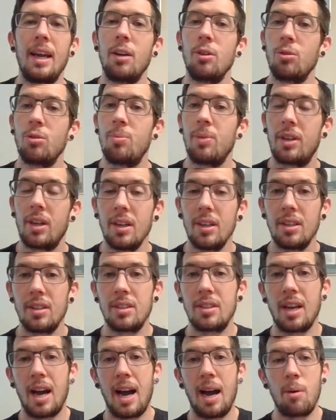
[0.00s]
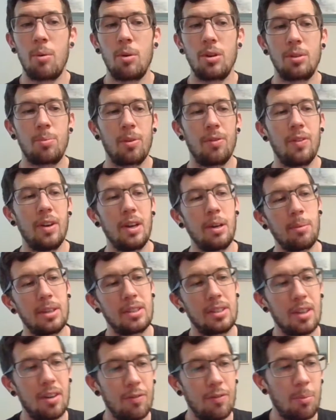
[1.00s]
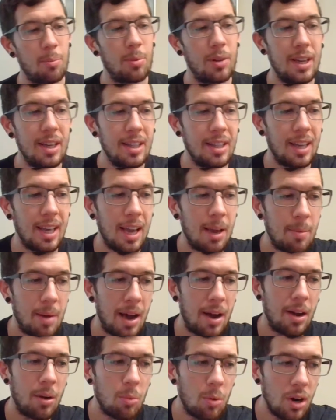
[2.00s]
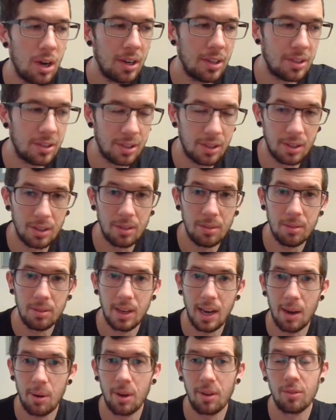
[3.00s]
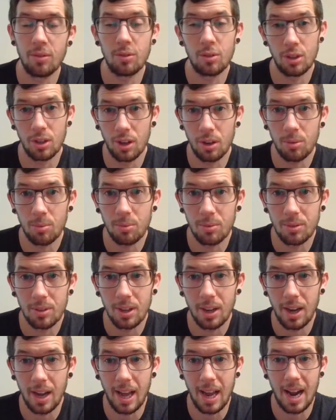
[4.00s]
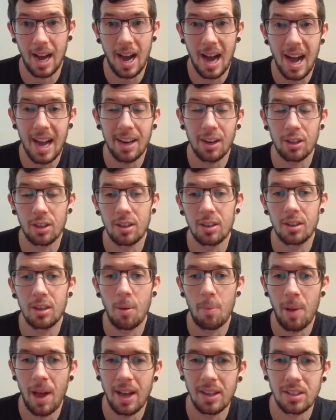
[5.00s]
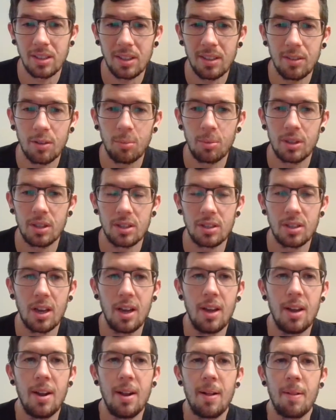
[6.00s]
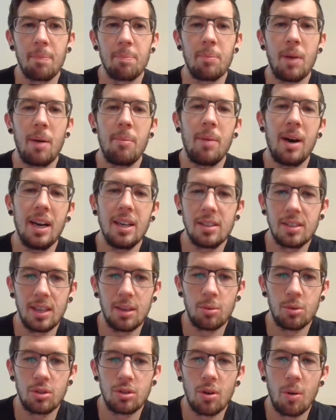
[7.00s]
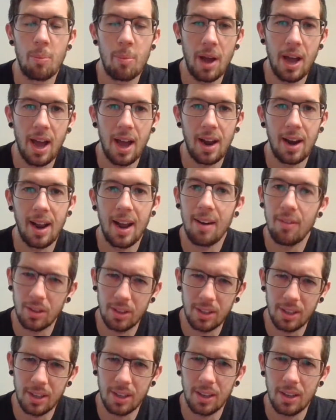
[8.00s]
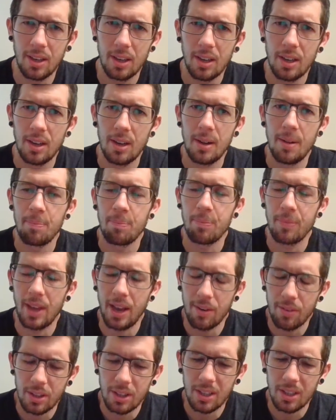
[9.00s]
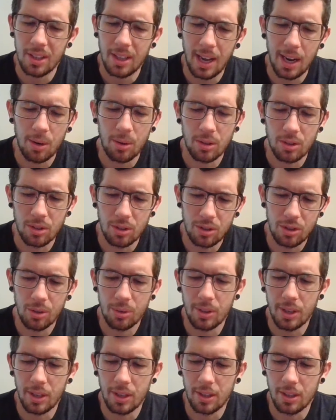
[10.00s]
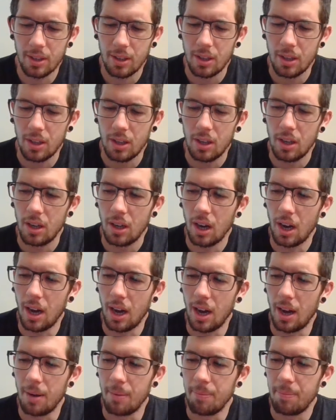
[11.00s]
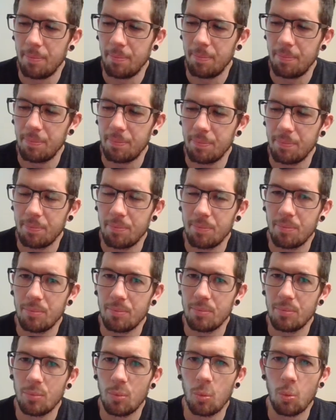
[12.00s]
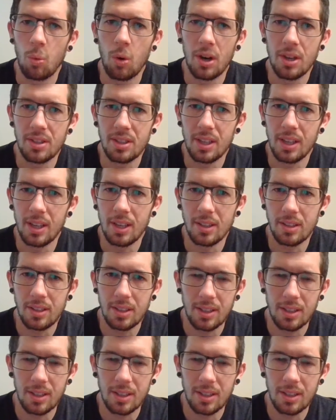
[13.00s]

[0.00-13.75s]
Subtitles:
was because I was preventing myself from playing the game how I wanted to, at a higher capacity level, because my mindset was so bad. Everything that I was doing wasn't